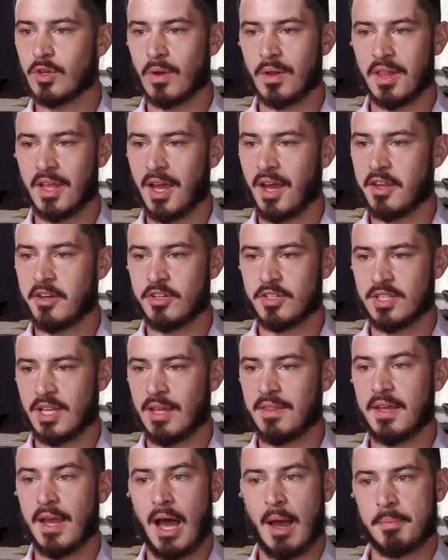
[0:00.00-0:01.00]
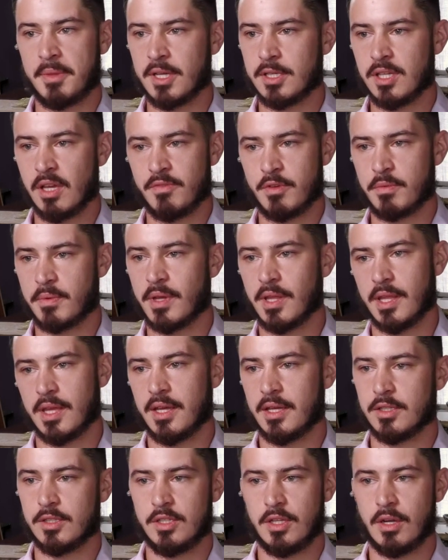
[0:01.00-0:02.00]
Totally, I understand the optics of it
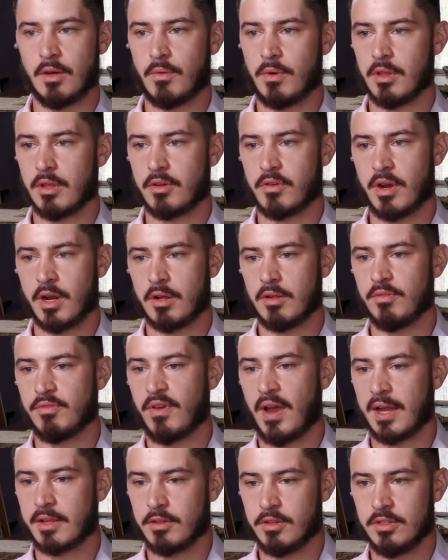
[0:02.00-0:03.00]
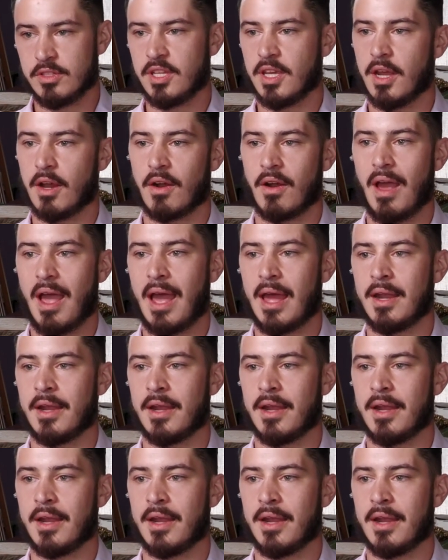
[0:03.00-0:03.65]
really is, you know, one of the critical factors here.